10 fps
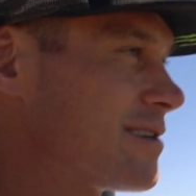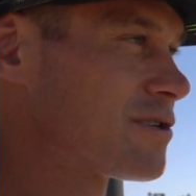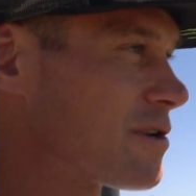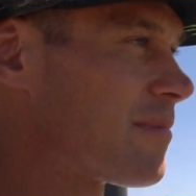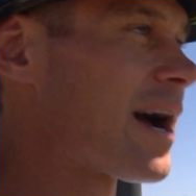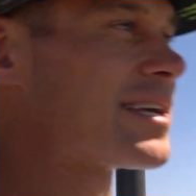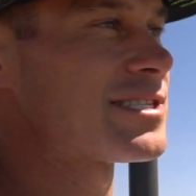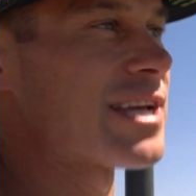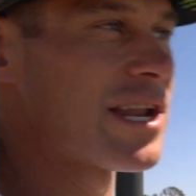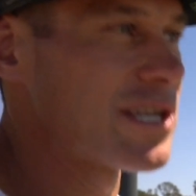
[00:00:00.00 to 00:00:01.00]
So you might
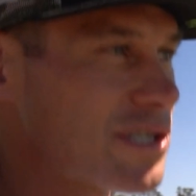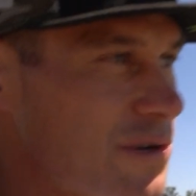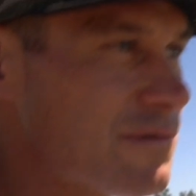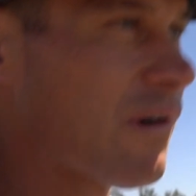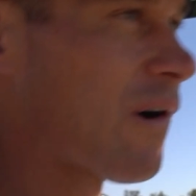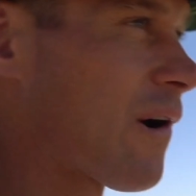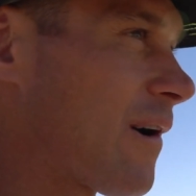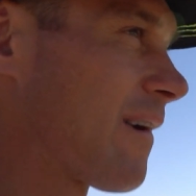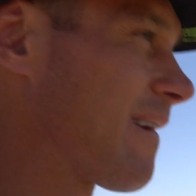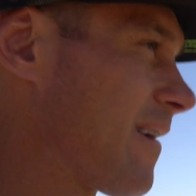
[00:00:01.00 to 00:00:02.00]
send it too far.
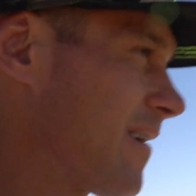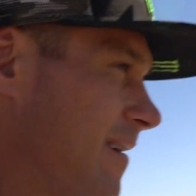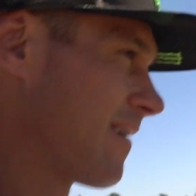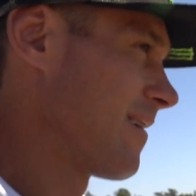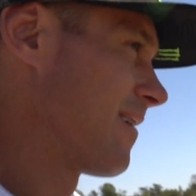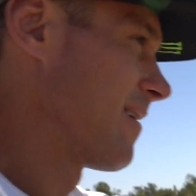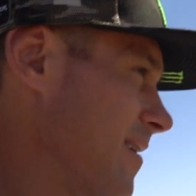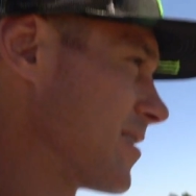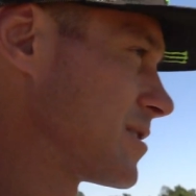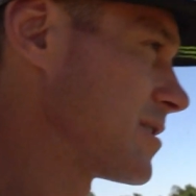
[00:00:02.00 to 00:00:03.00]

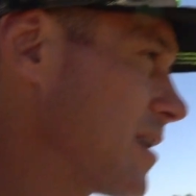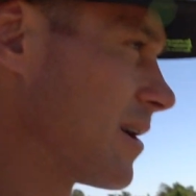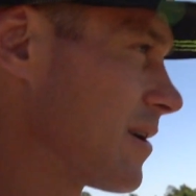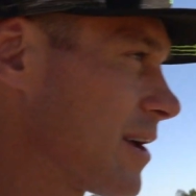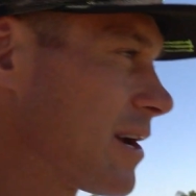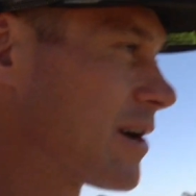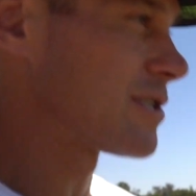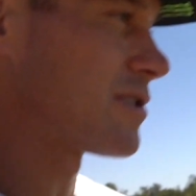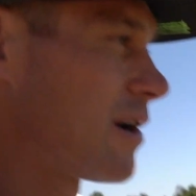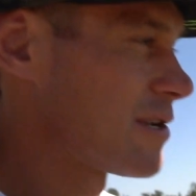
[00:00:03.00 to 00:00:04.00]
So here
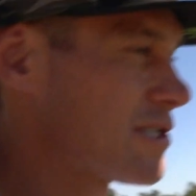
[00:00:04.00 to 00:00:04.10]
it's all